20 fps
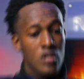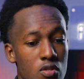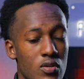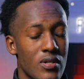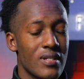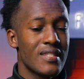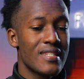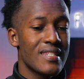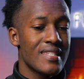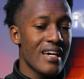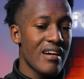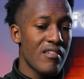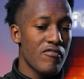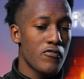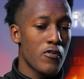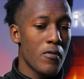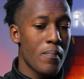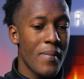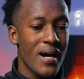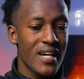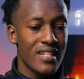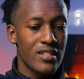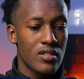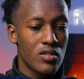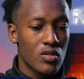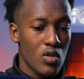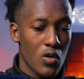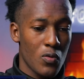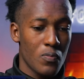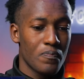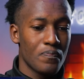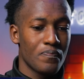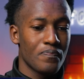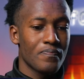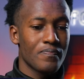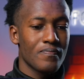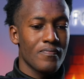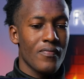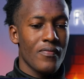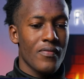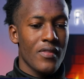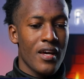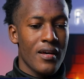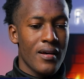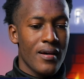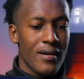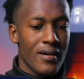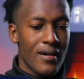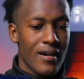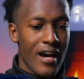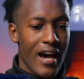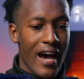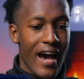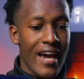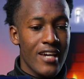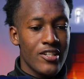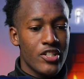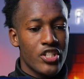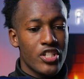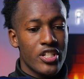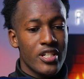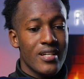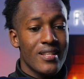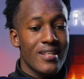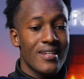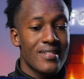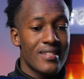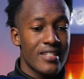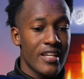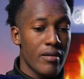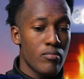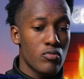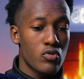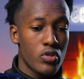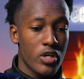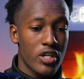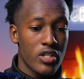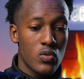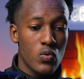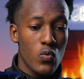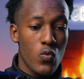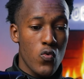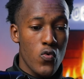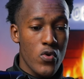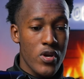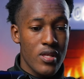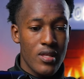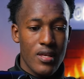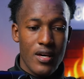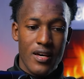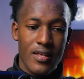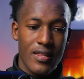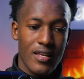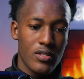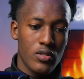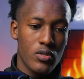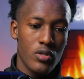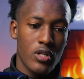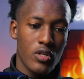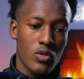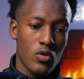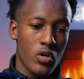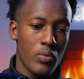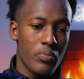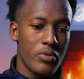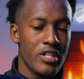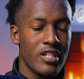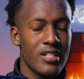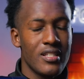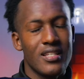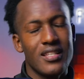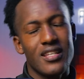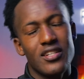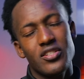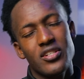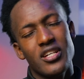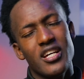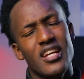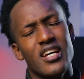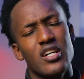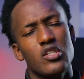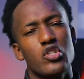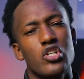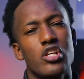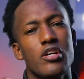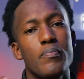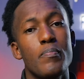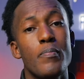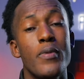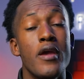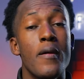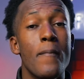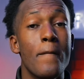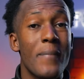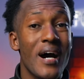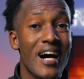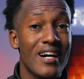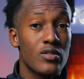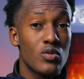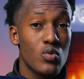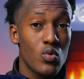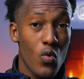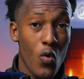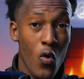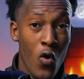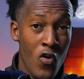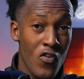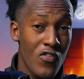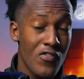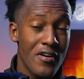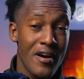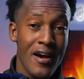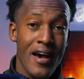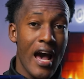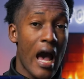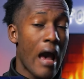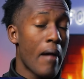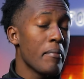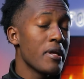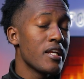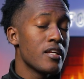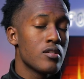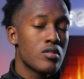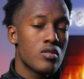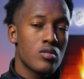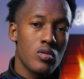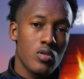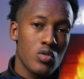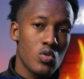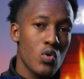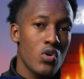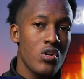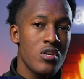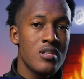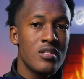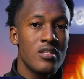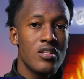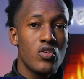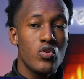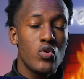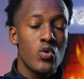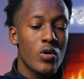So, it's time for magic. So, I share the same trades with the student community that you can actually be part of. I mean, it's so, so easy.